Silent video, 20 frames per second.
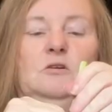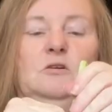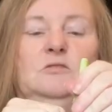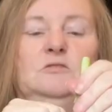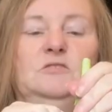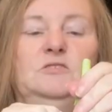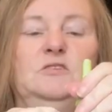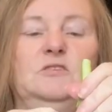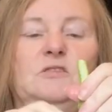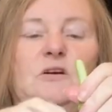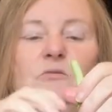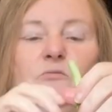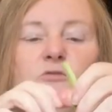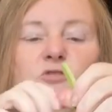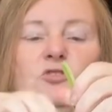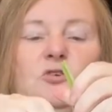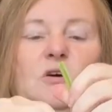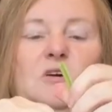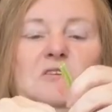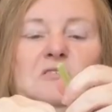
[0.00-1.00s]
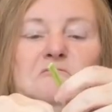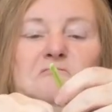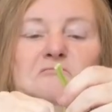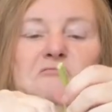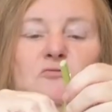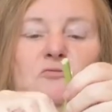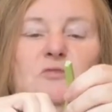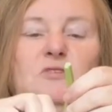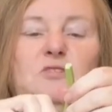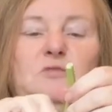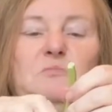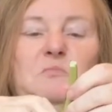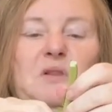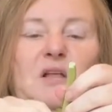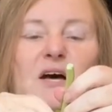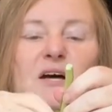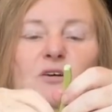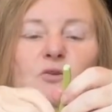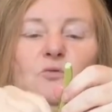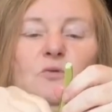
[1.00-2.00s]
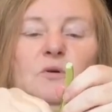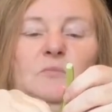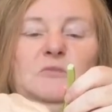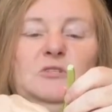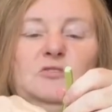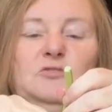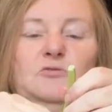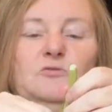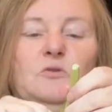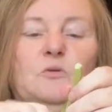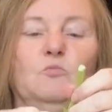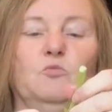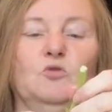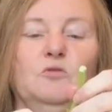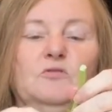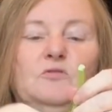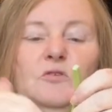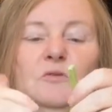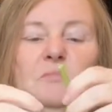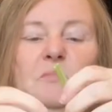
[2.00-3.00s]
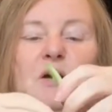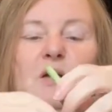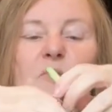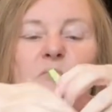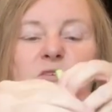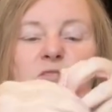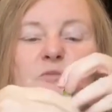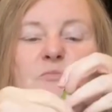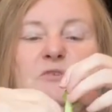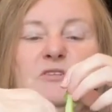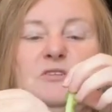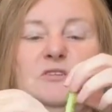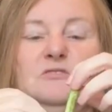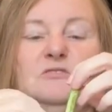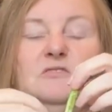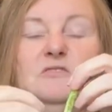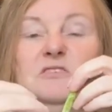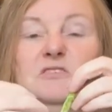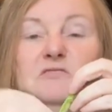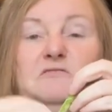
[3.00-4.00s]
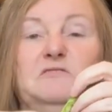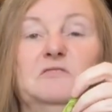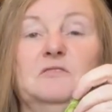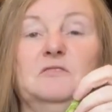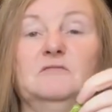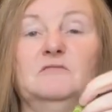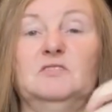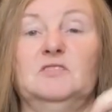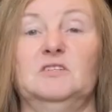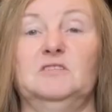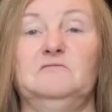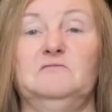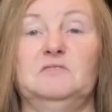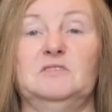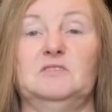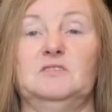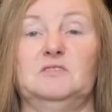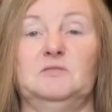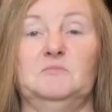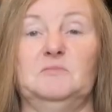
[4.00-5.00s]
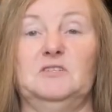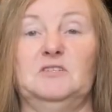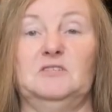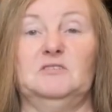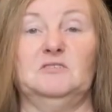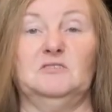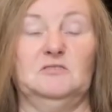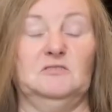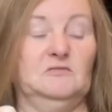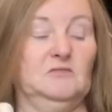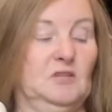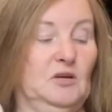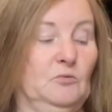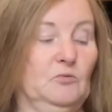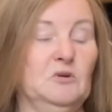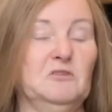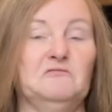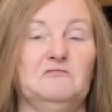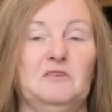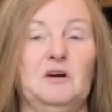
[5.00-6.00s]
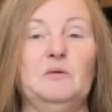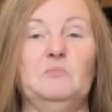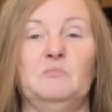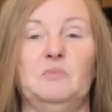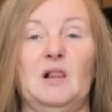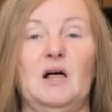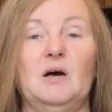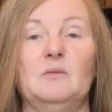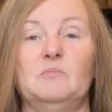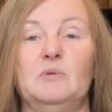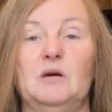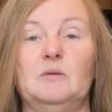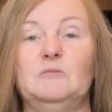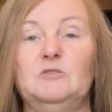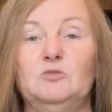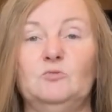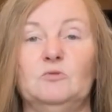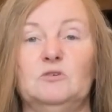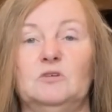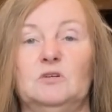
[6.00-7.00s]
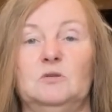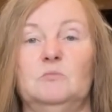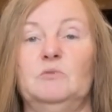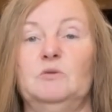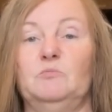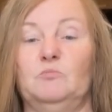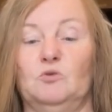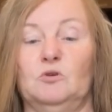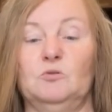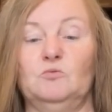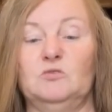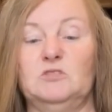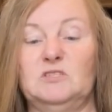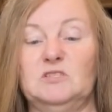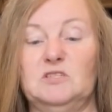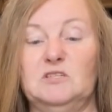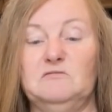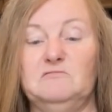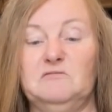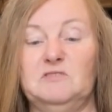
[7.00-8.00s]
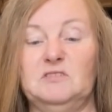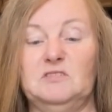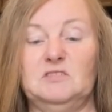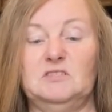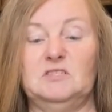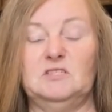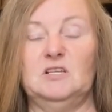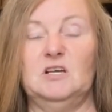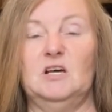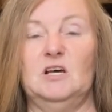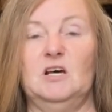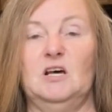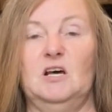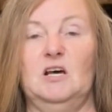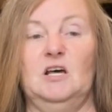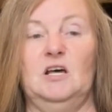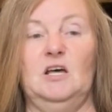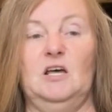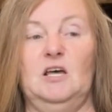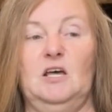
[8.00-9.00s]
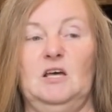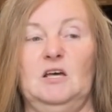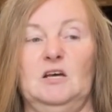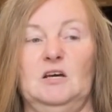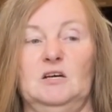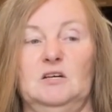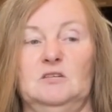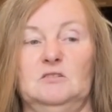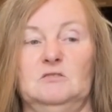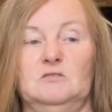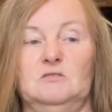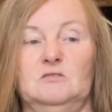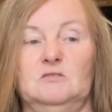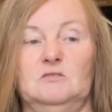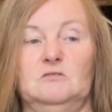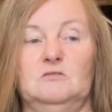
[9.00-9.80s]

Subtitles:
See, they were trying to force black women to abort their babies because of this fear of syphilis, because they were afraid black babies were going to be born with syphilis, and